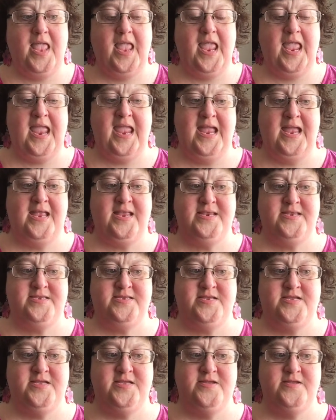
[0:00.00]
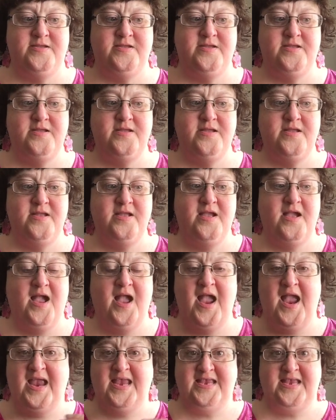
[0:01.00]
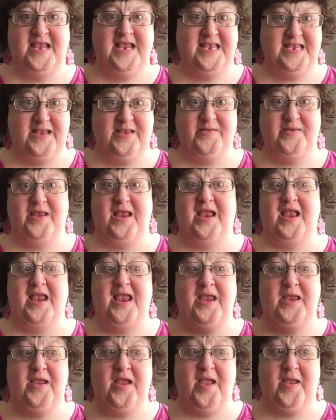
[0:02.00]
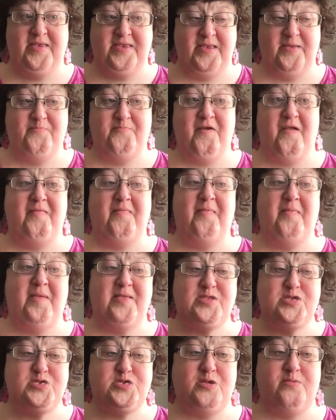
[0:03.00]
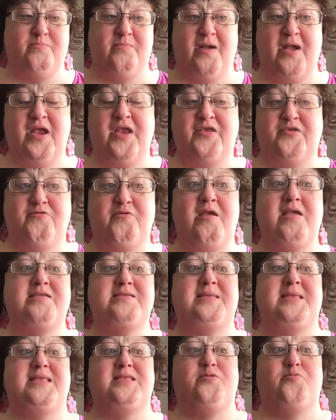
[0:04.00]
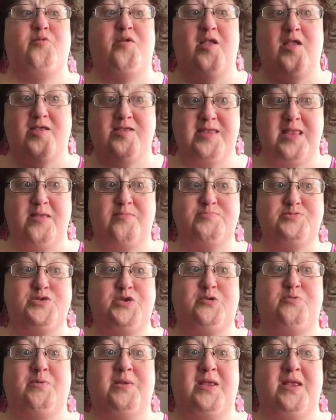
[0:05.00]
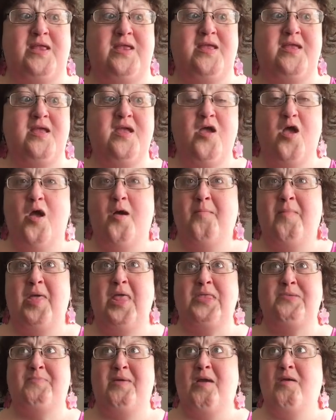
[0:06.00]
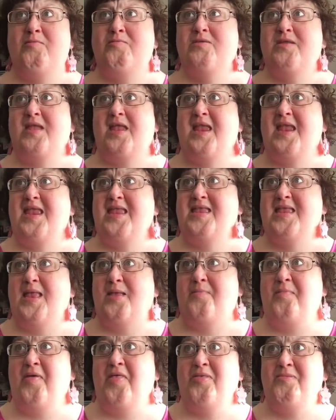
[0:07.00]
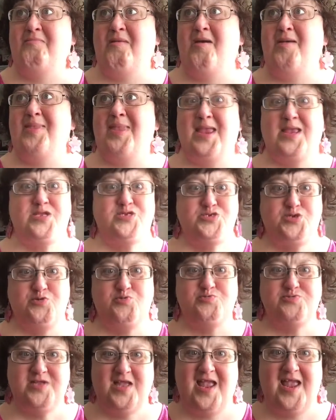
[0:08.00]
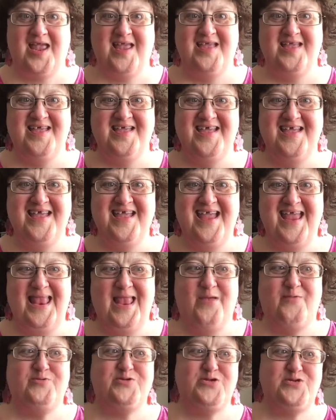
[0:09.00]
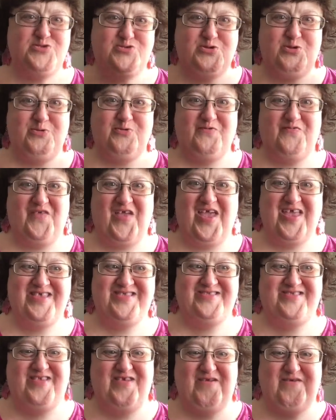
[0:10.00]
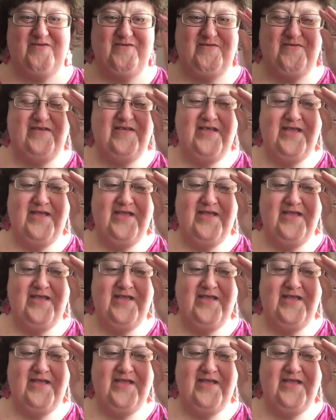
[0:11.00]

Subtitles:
And I did private message him my address. He said, okay, I'll send them to you, and I'll mail them out. He said, I'll mail them out next Tuesday. And that was in June of last year.